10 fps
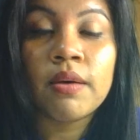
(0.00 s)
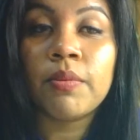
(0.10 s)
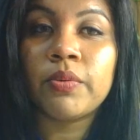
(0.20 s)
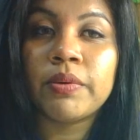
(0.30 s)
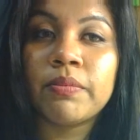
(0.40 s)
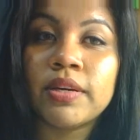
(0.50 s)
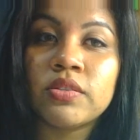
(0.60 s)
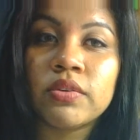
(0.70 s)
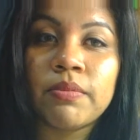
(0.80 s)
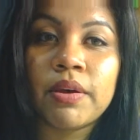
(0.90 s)
But we
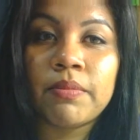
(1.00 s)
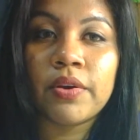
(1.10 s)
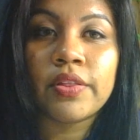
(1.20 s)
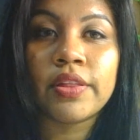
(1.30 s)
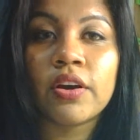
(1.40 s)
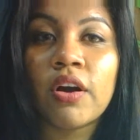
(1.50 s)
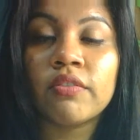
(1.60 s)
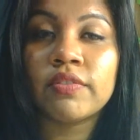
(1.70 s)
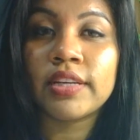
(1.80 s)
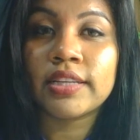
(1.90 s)
must remember that
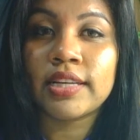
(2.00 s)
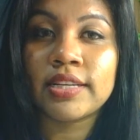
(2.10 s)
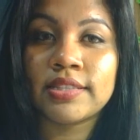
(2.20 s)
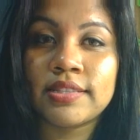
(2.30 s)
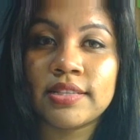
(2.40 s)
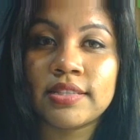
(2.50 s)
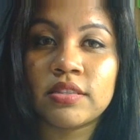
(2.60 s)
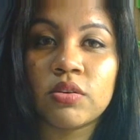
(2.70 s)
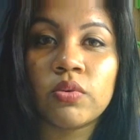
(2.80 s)
conflict exists